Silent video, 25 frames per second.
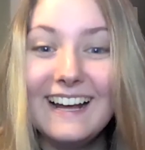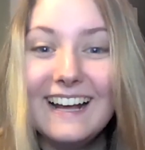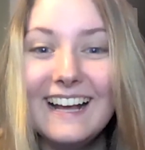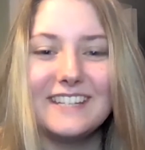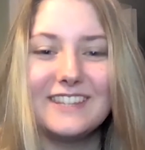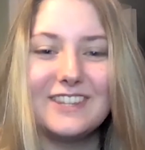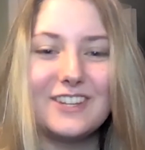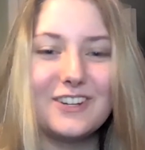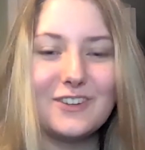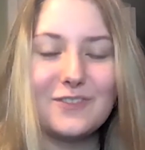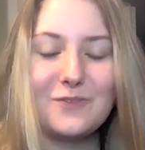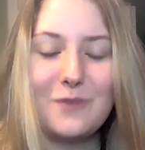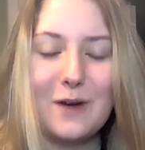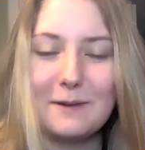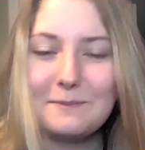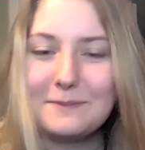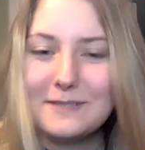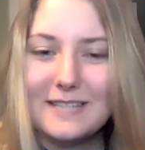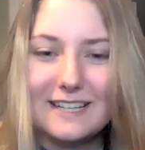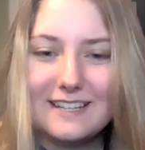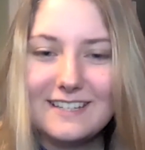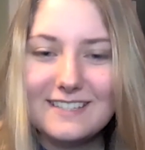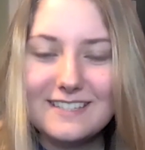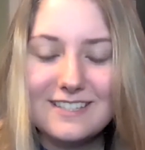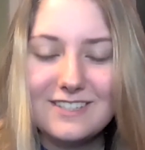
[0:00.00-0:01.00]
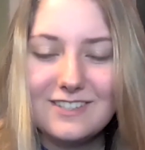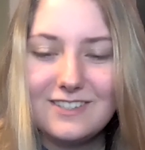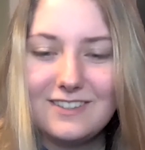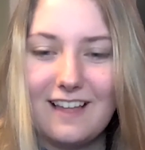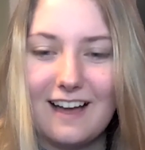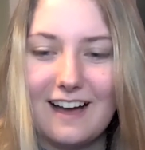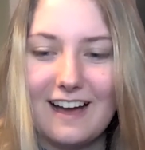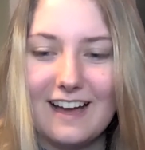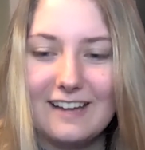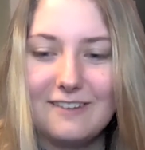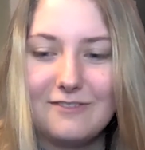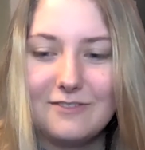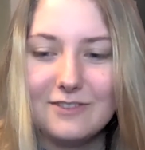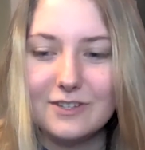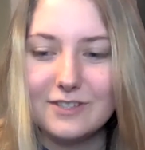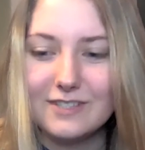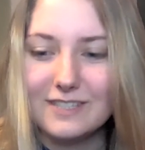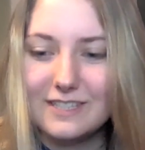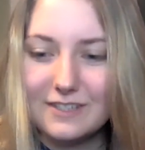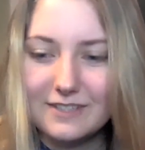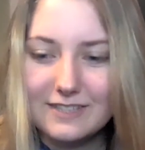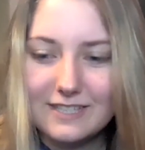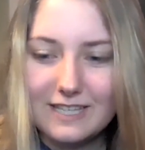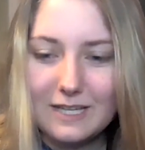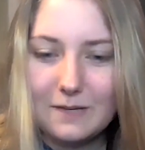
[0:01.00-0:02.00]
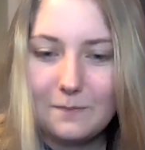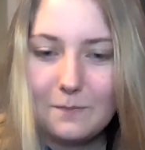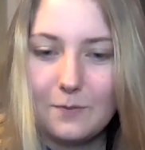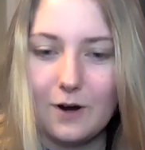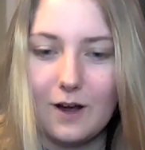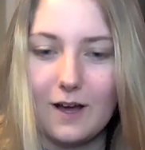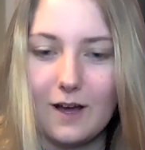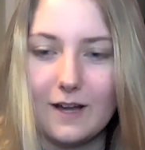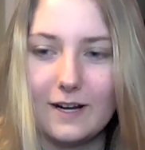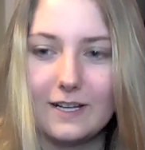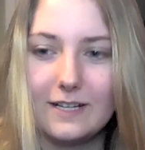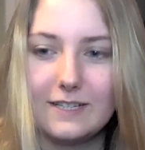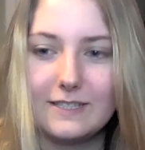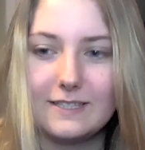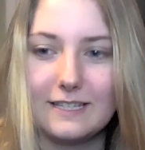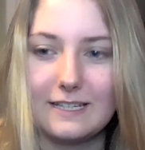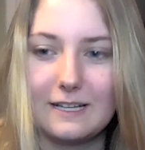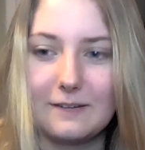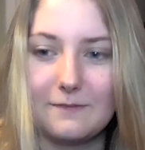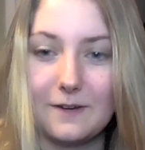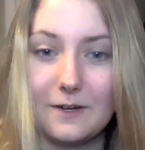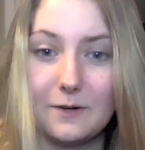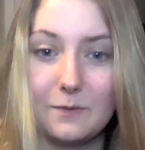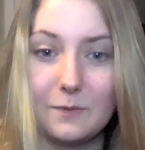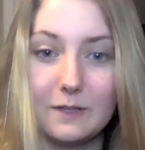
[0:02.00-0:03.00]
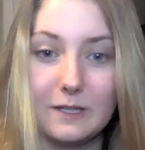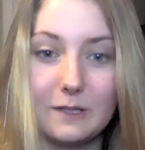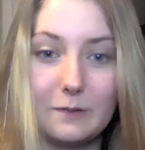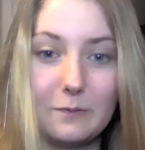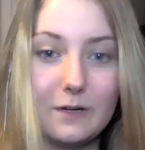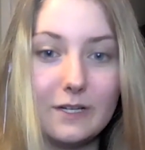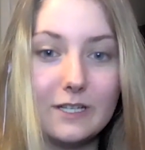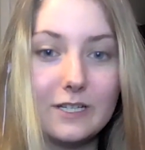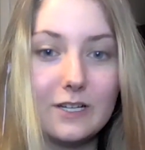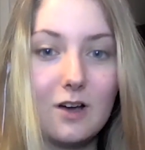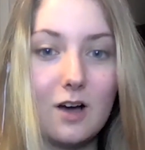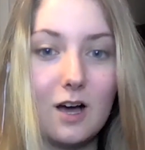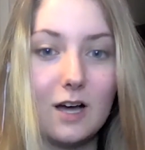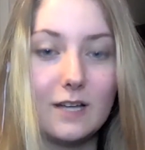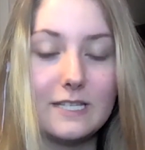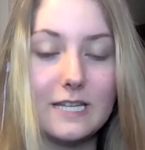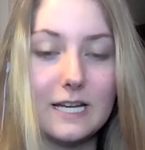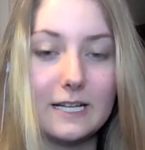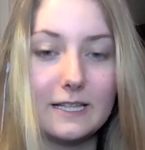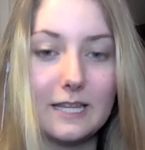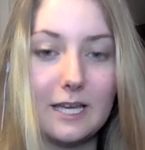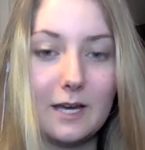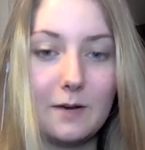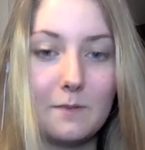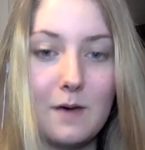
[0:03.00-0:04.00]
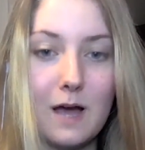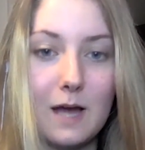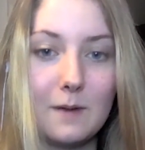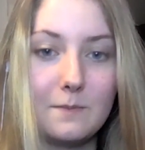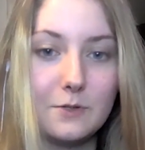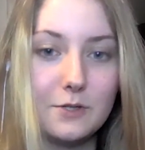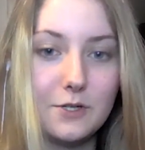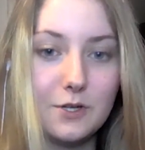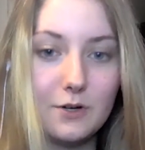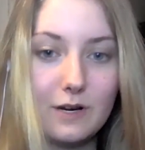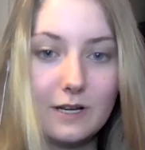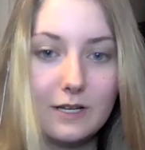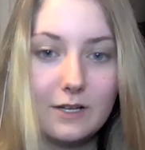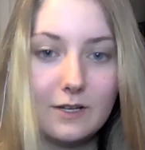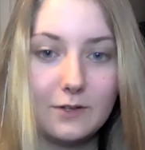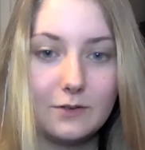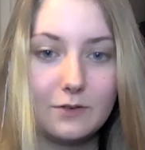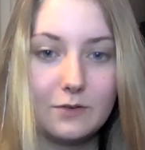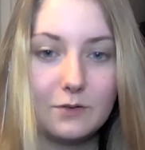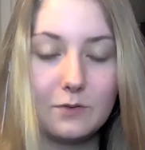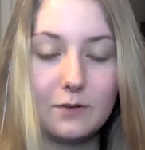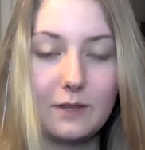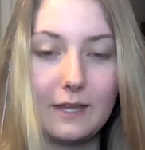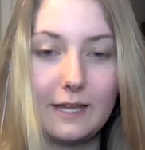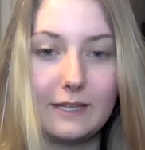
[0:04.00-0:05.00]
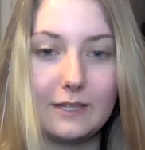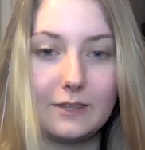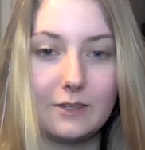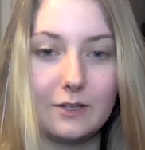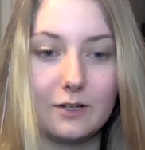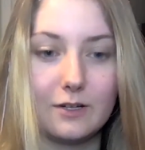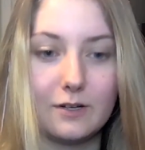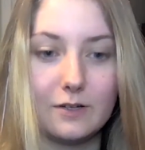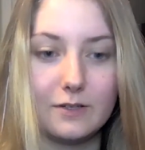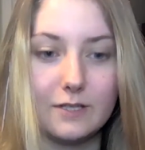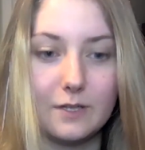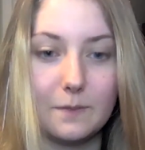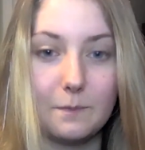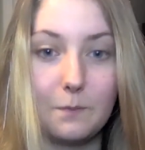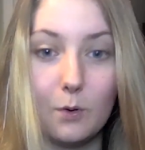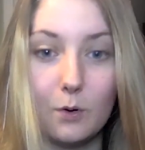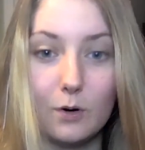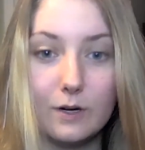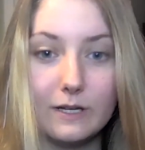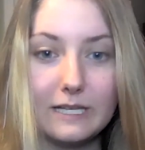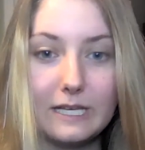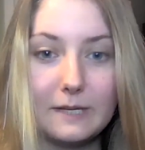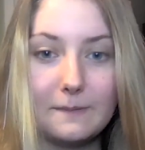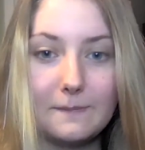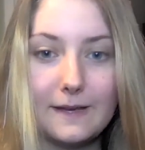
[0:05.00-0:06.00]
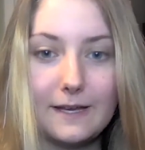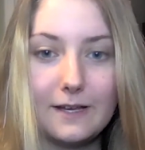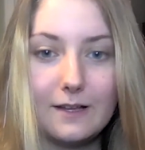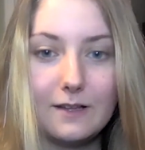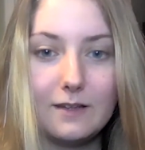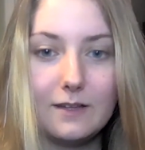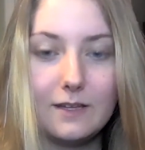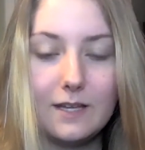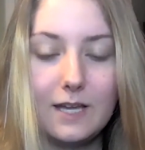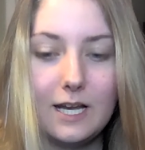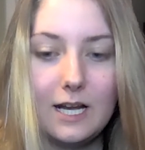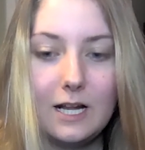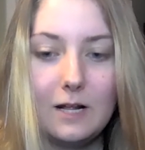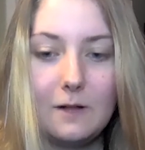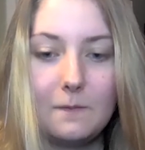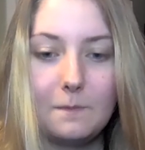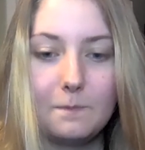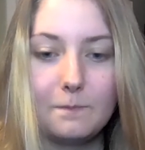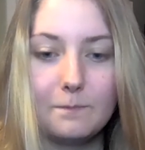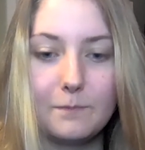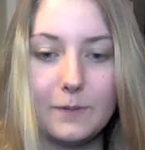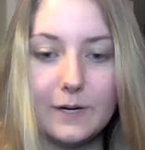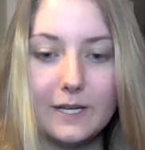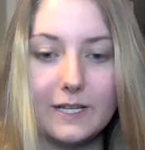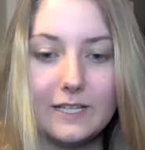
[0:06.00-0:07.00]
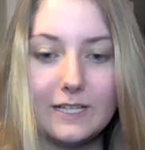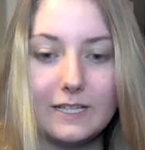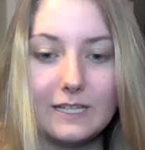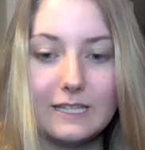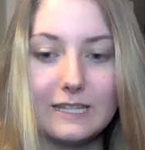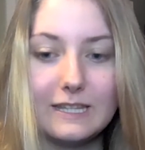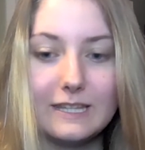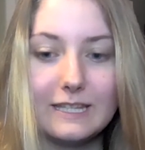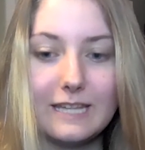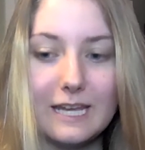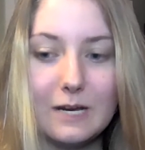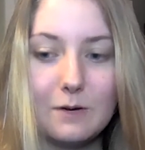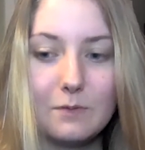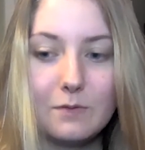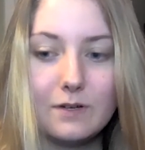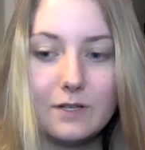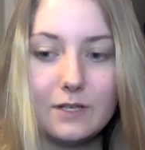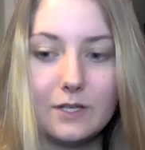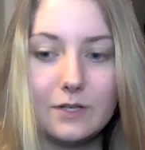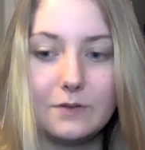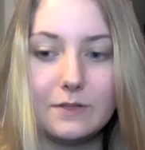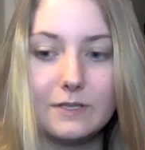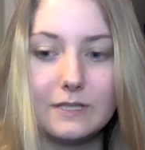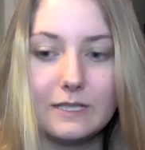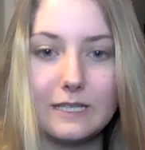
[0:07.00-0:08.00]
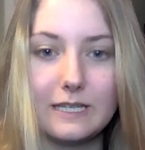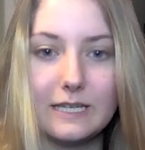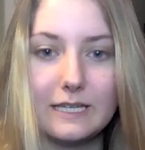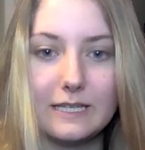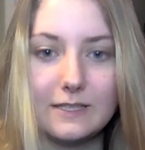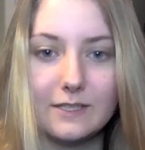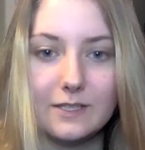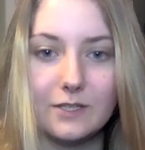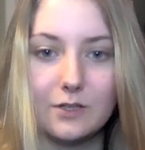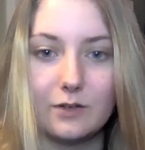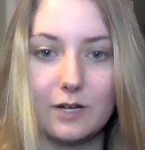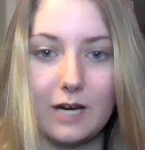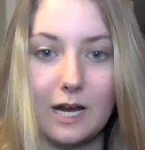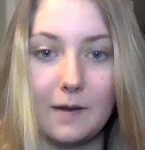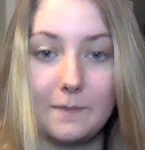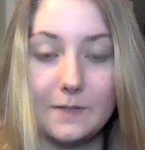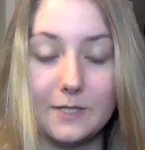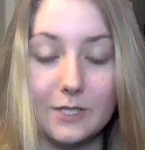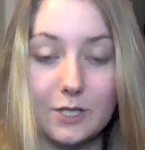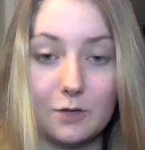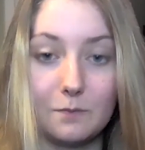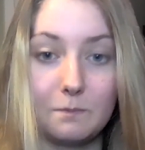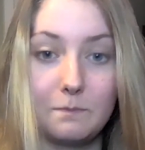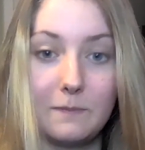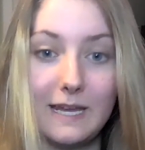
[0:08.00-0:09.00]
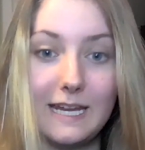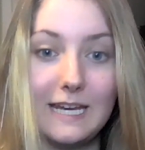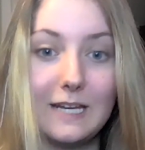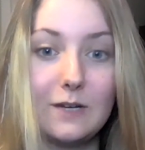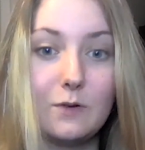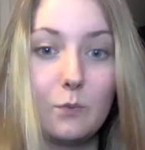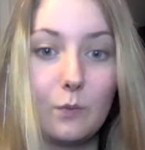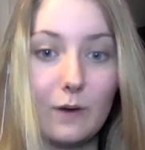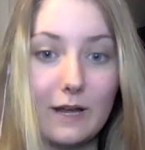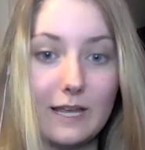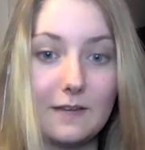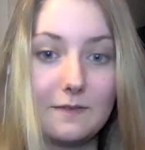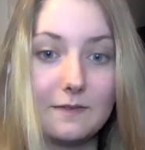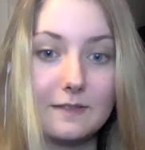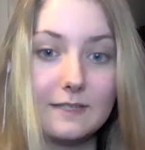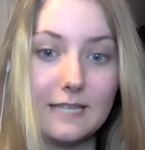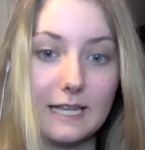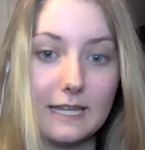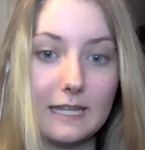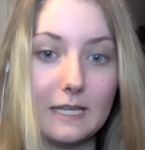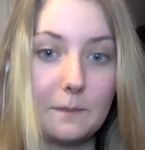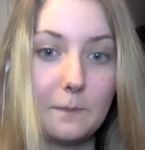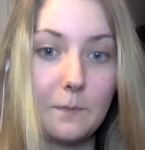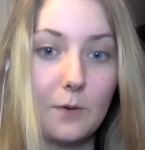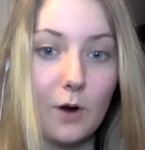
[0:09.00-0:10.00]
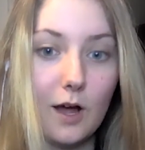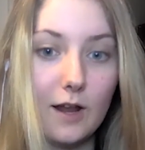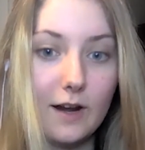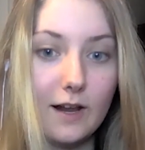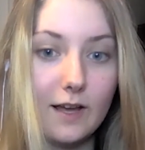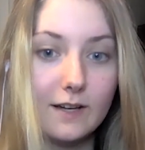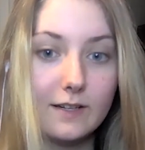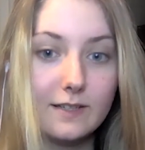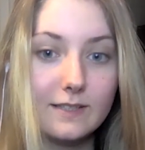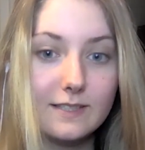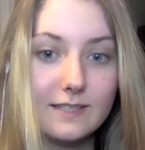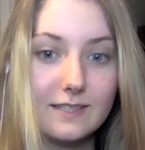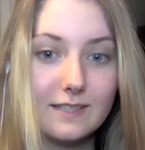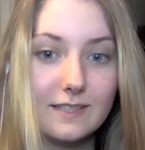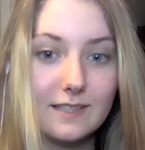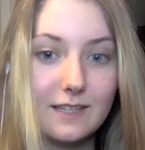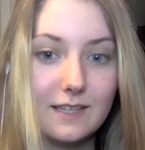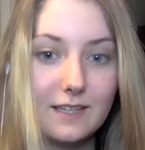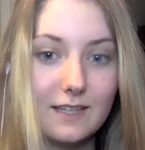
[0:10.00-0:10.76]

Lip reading: Their website is still live, they're still selling products, and if I really wanted to contact them, I'm sure I could through like their support email, but they were using Instagram as their main way of selling products,